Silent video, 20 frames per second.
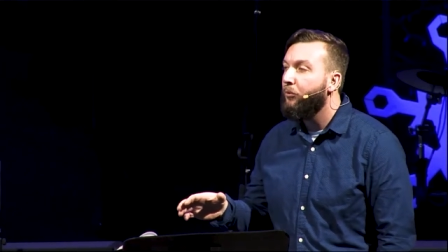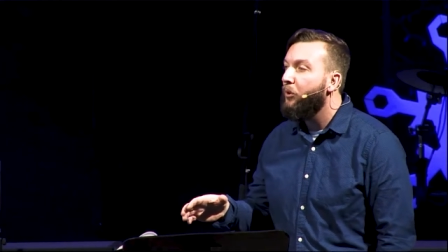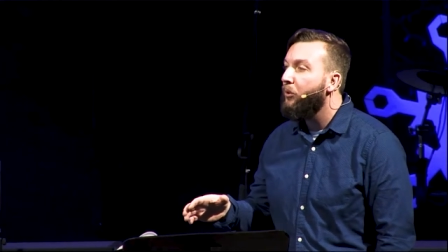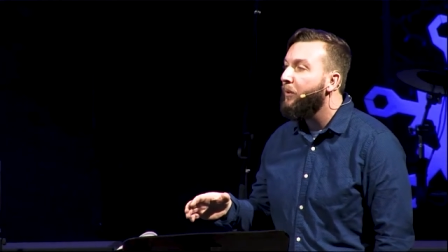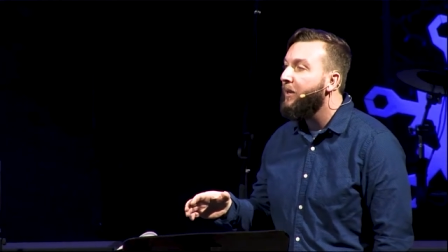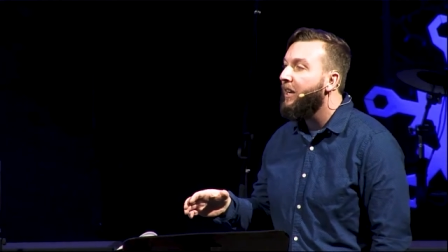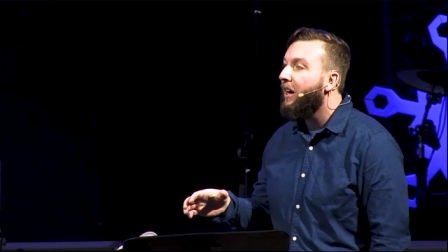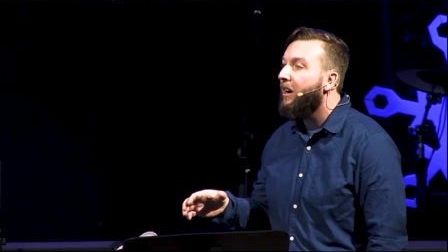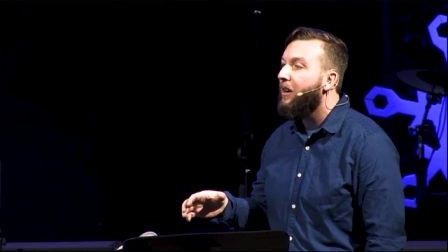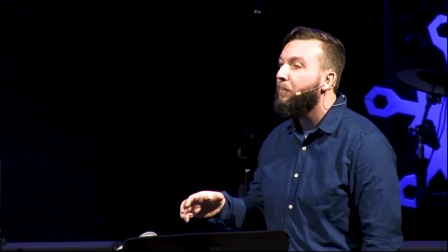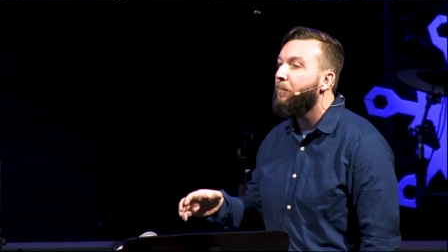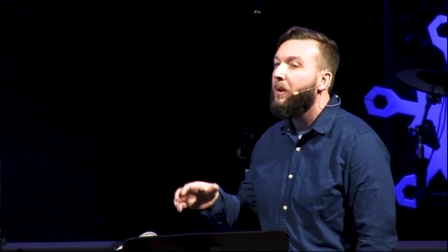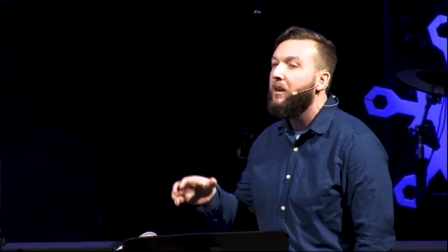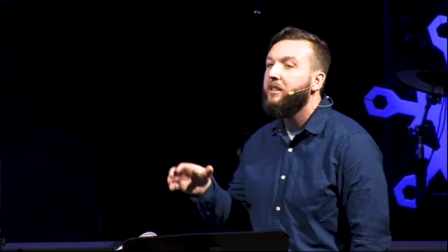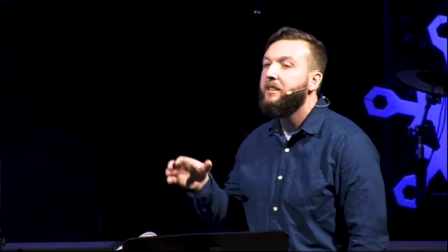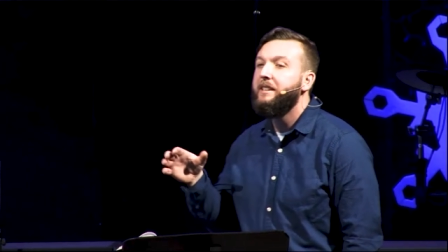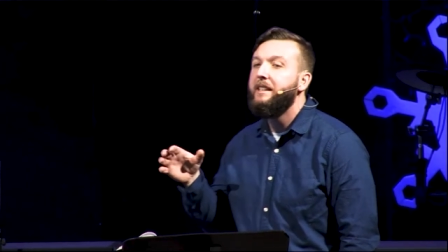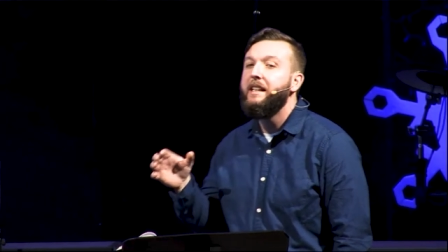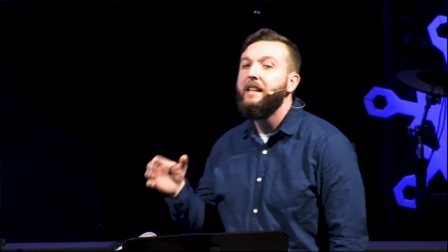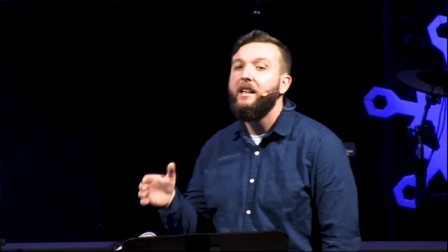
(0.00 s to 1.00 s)
where we are
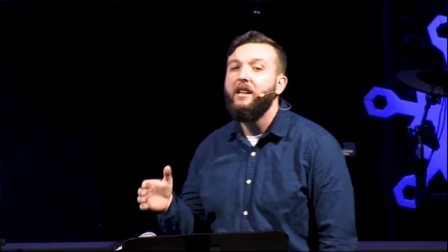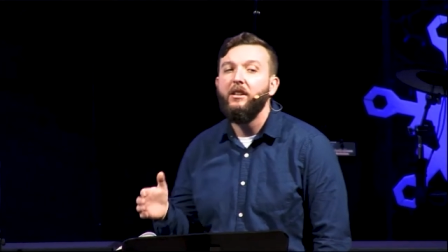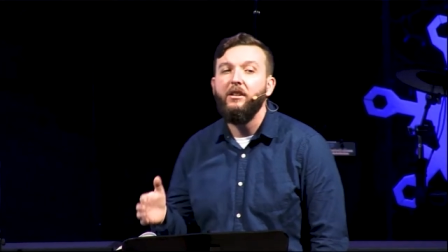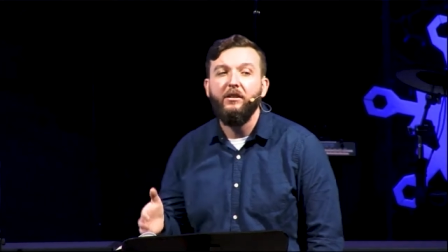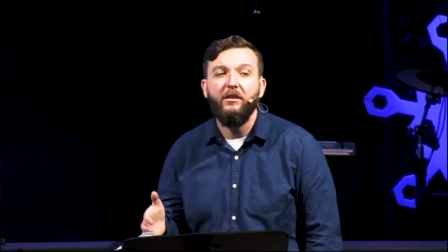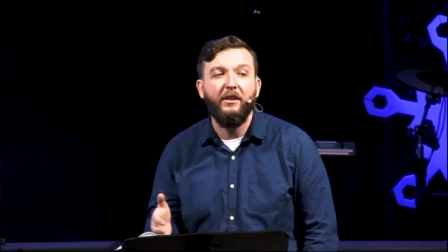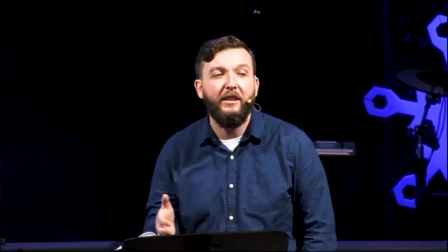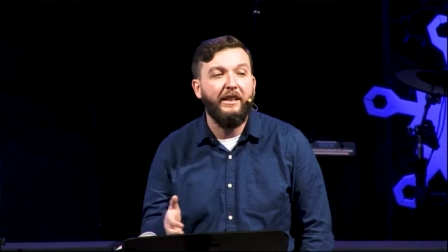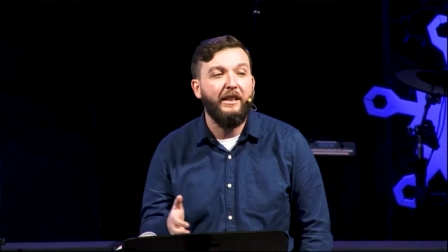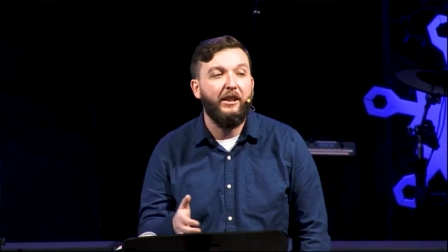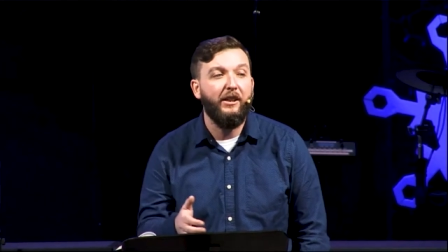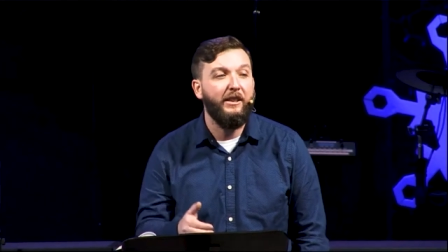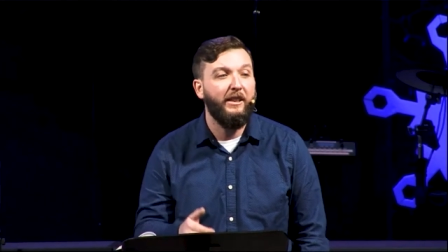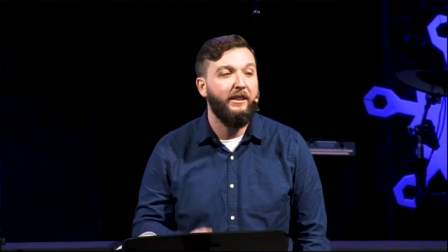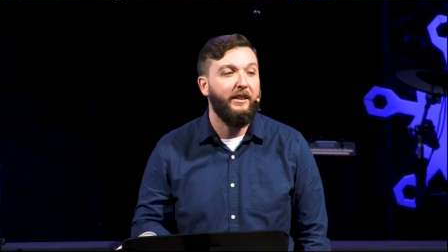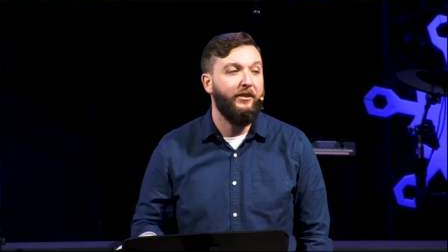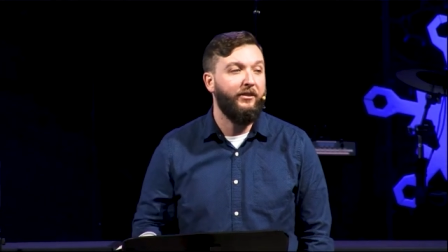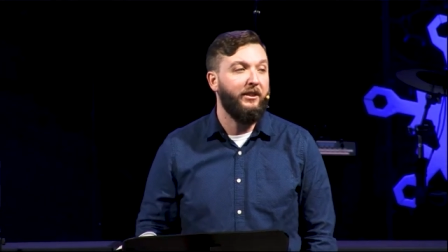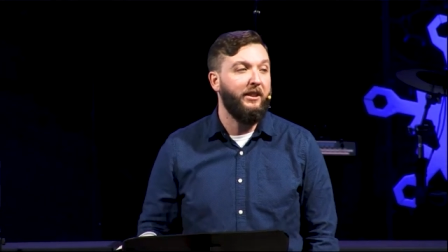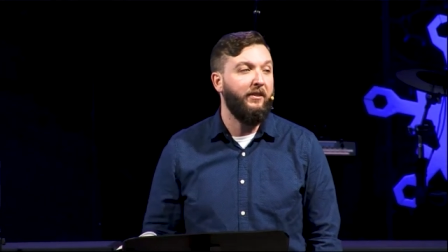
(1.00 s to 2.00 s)
particularly good
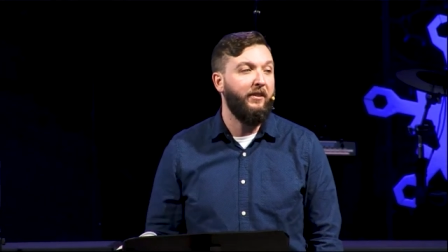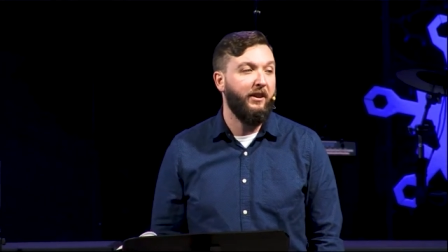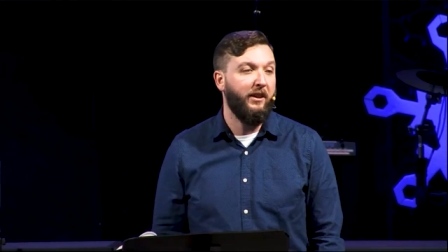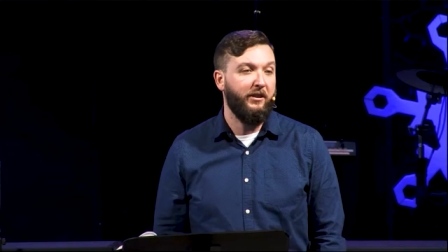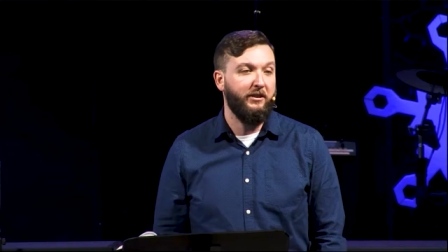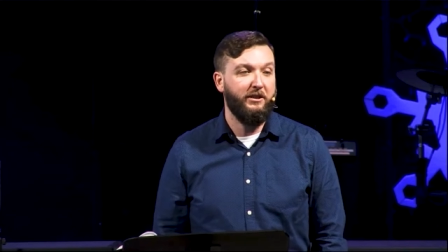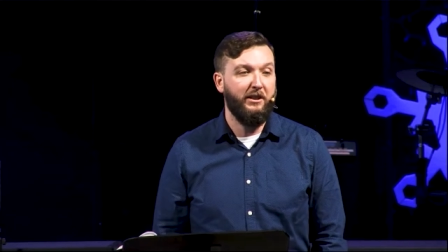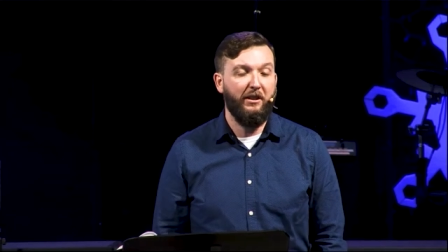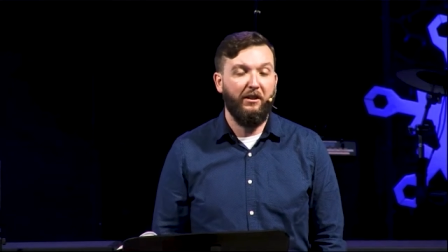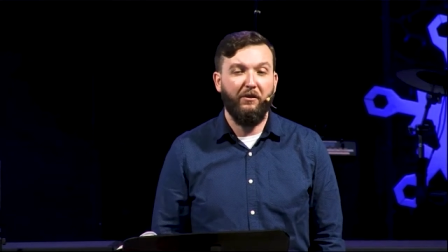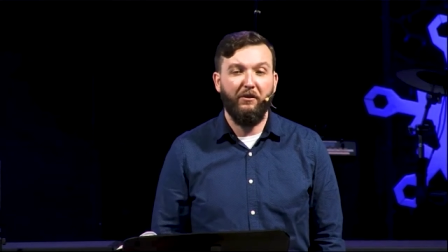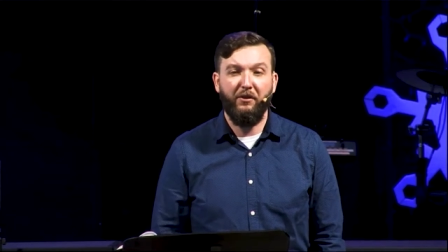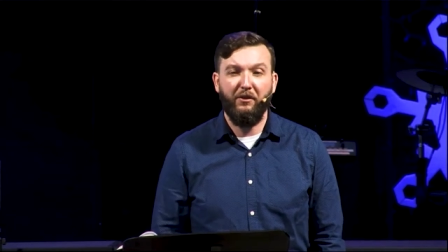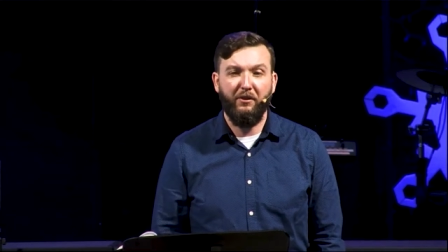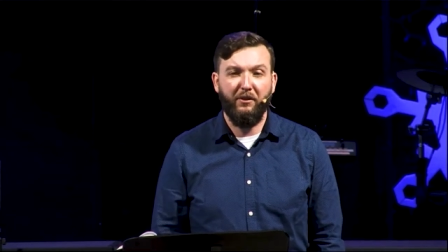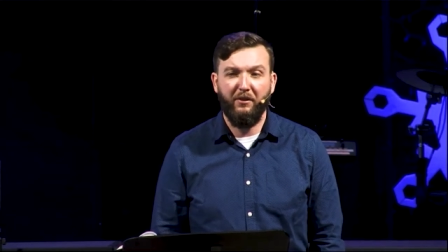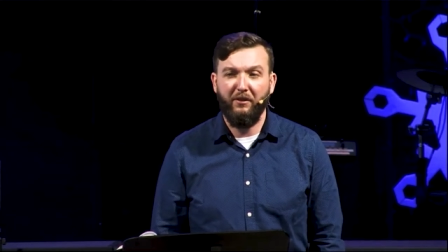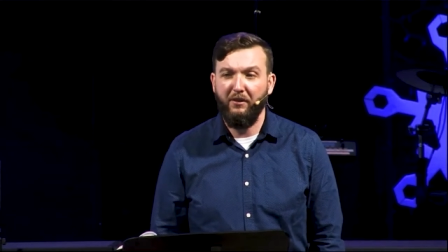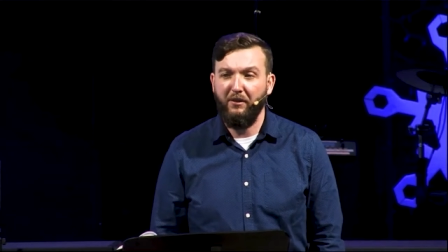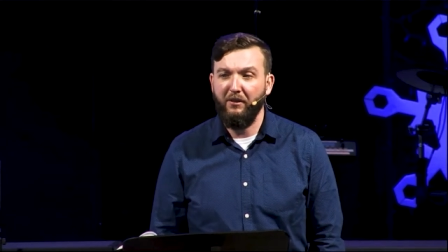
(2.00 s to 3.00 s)
at deceiving
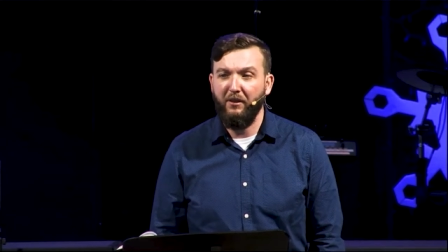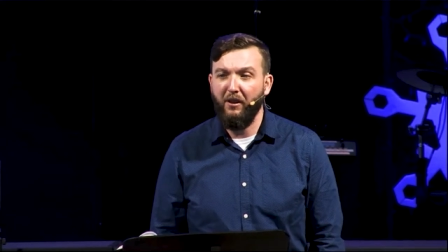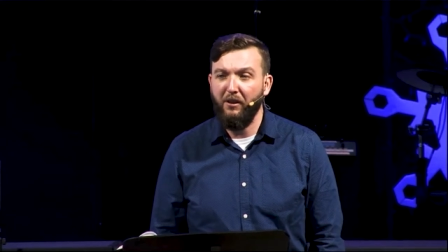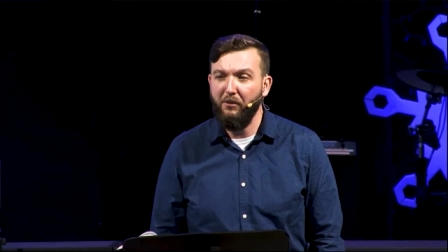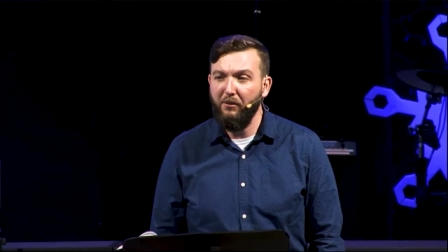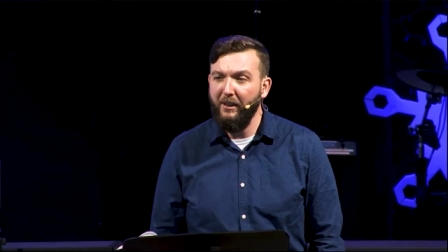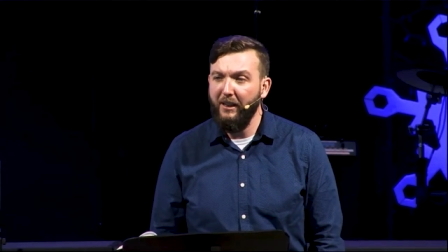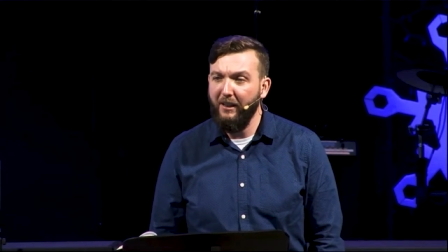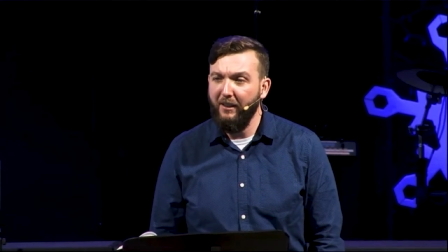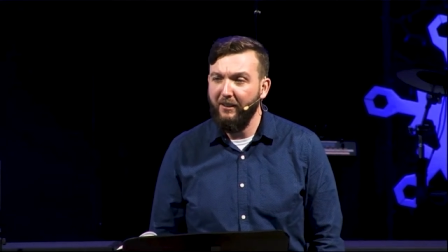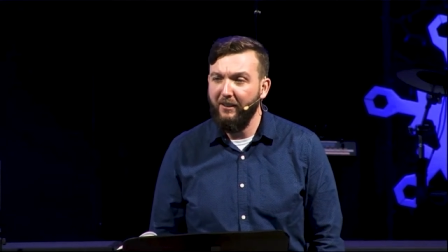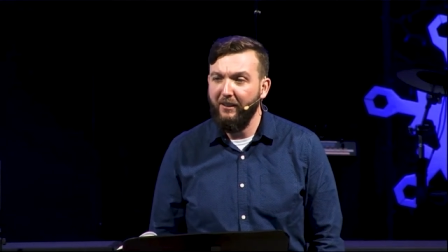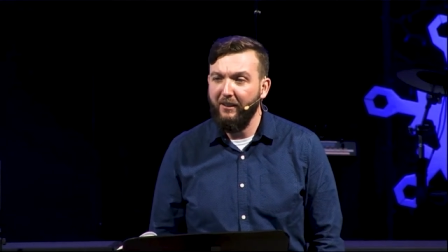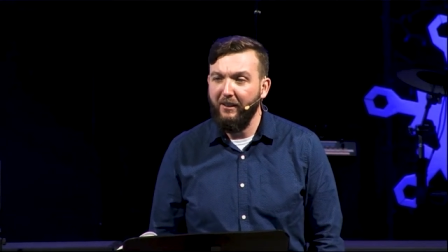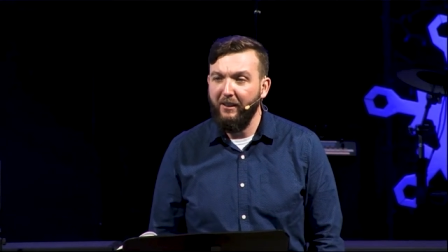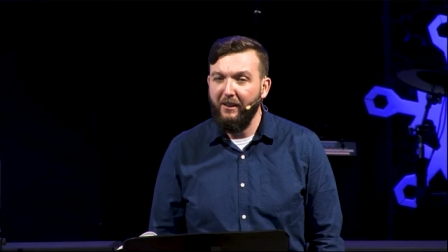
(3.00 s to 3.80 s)
ourselves, aren't we?